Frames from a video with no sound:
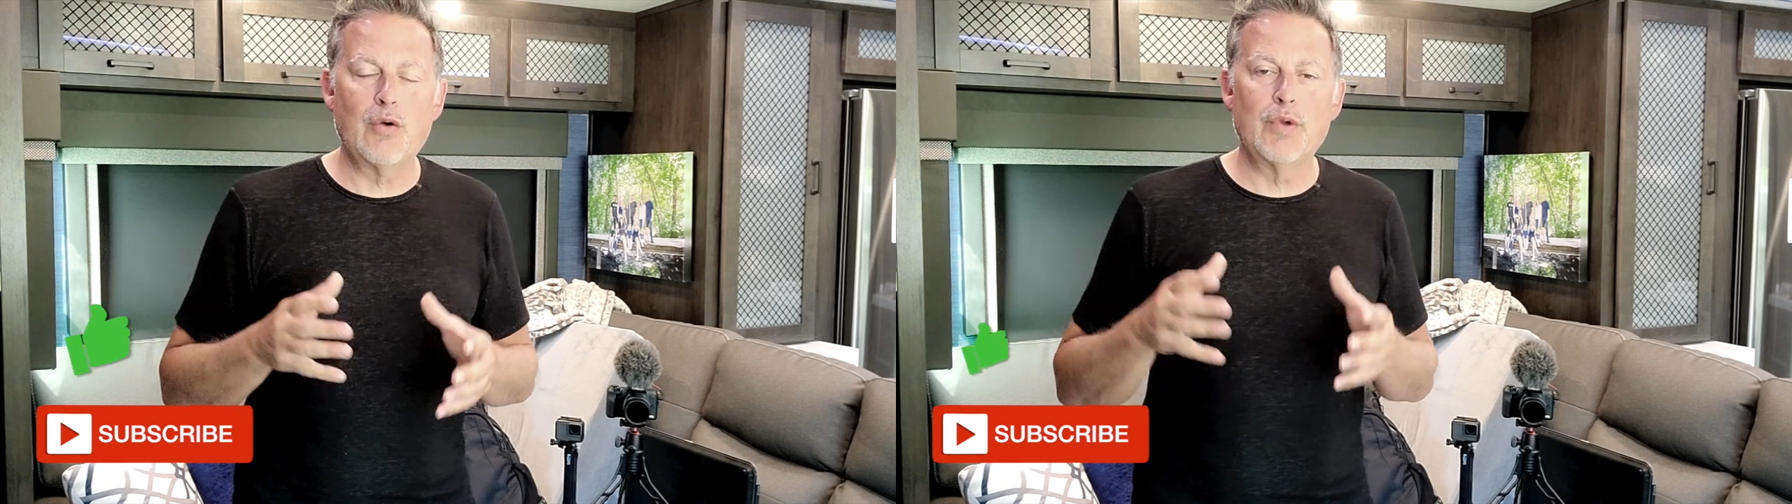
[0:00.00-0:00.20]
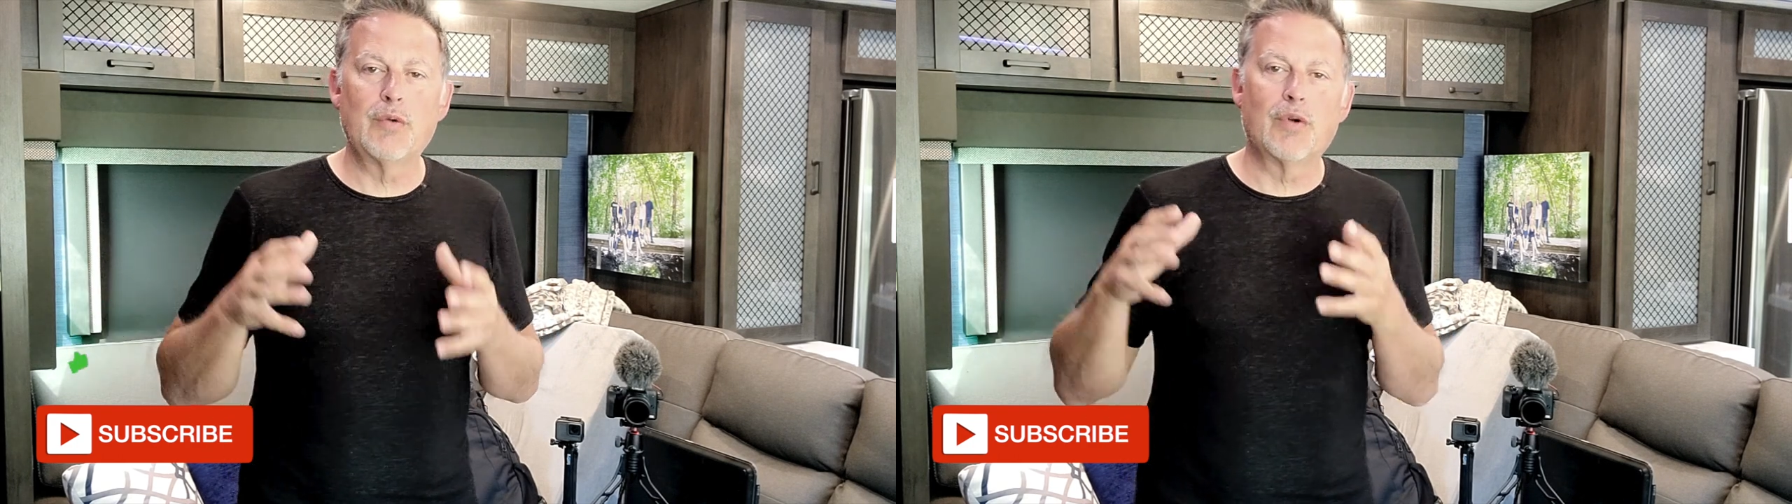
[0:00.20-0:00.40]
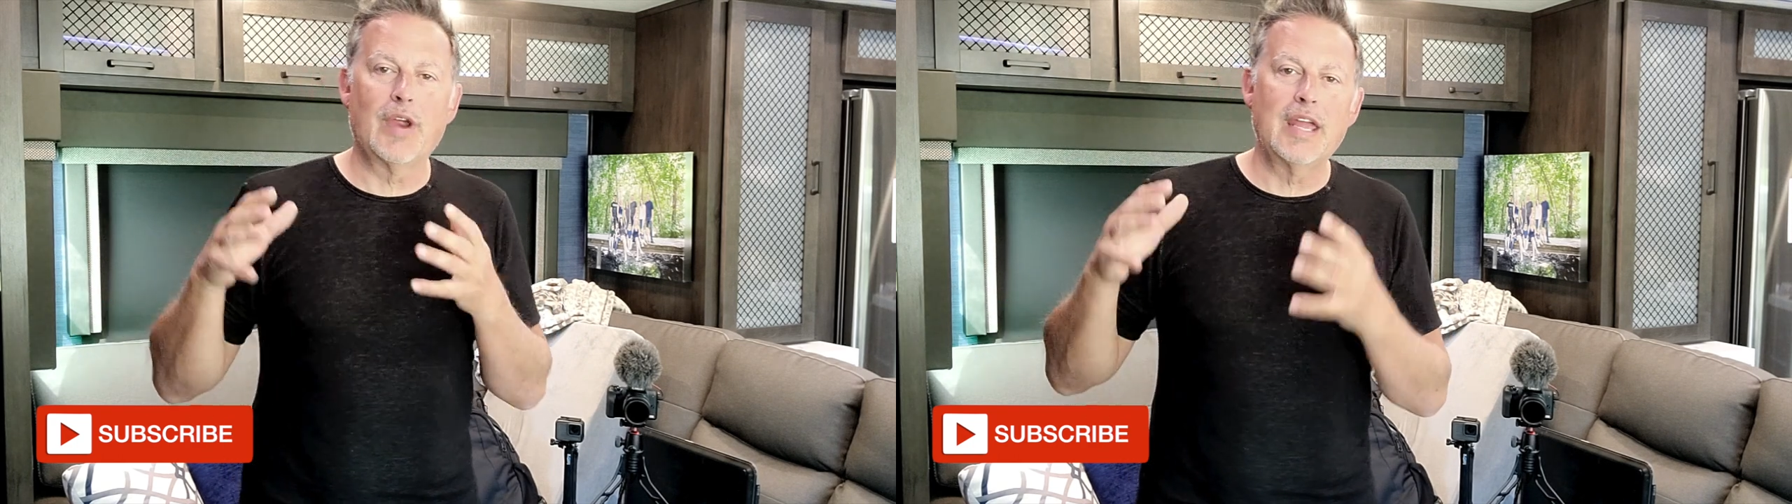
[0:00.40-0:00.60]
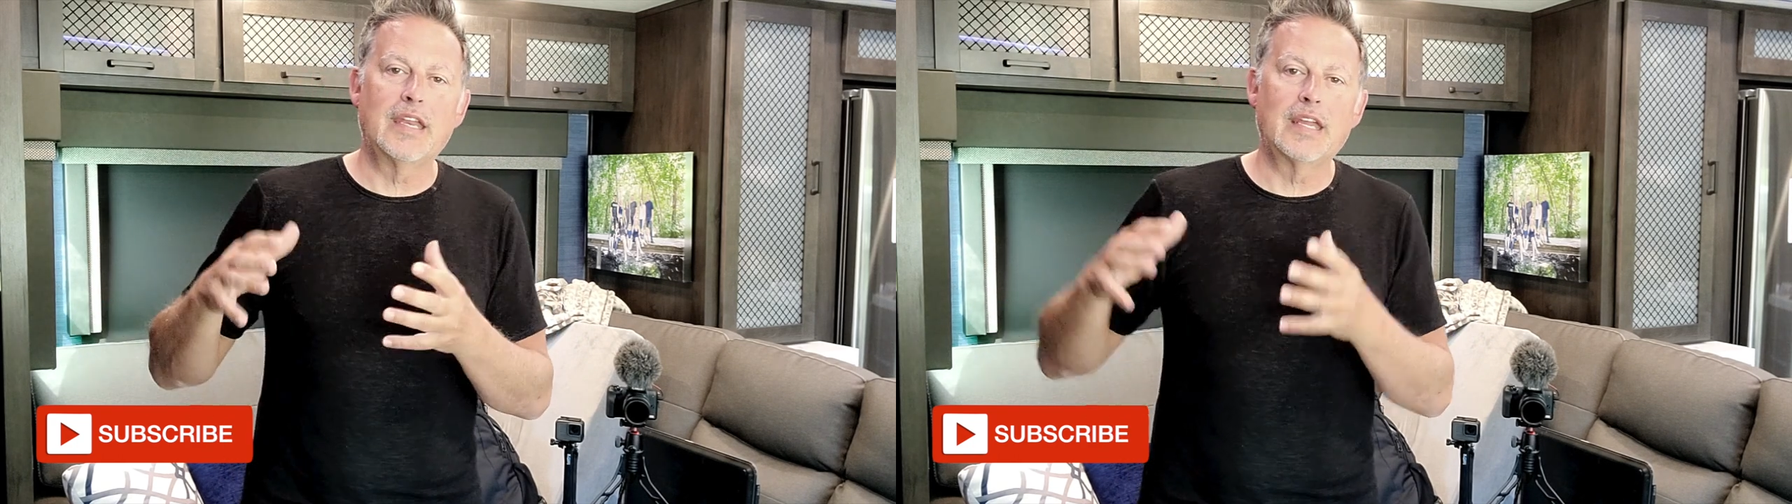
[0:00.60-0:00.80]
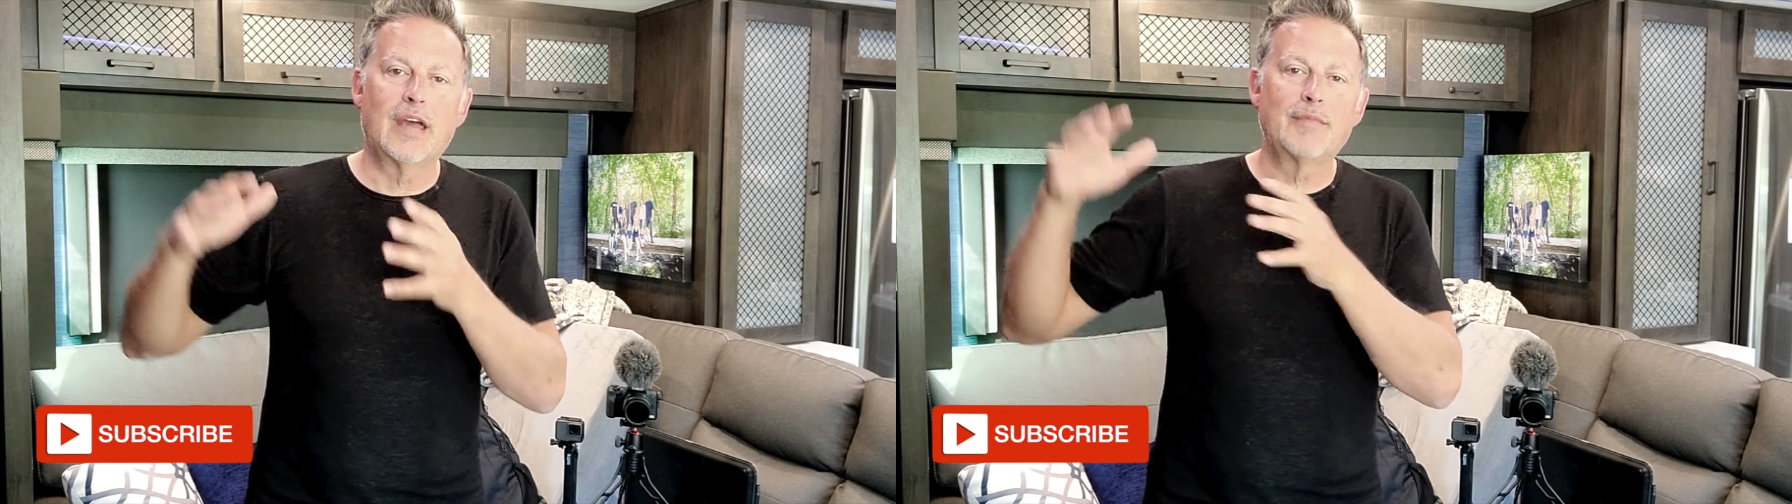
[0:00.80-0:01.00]
we were
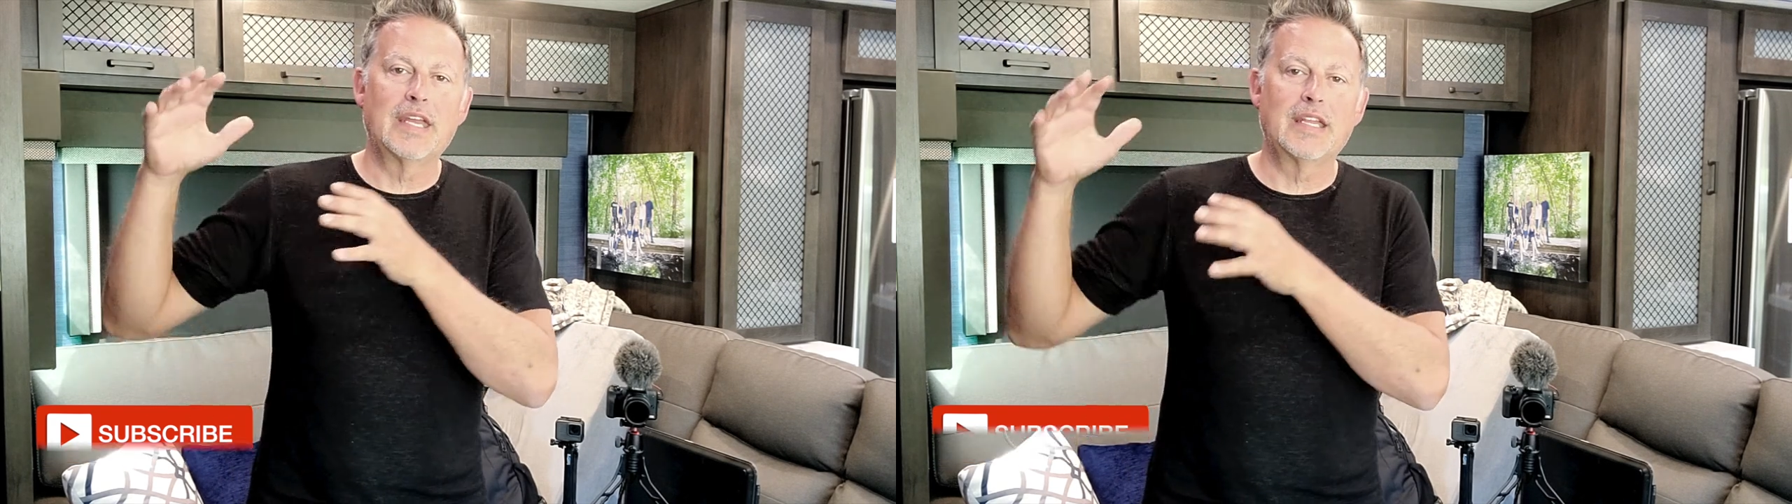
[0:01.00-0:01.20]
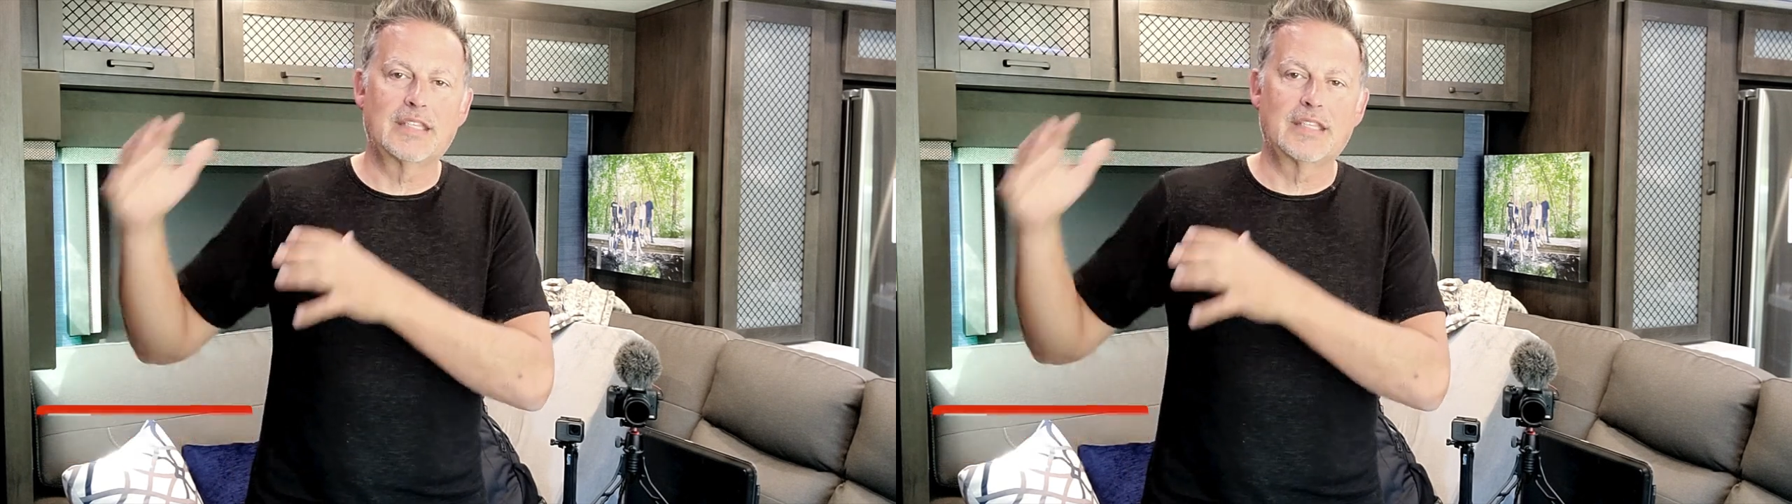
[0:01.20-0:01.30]
ending up getting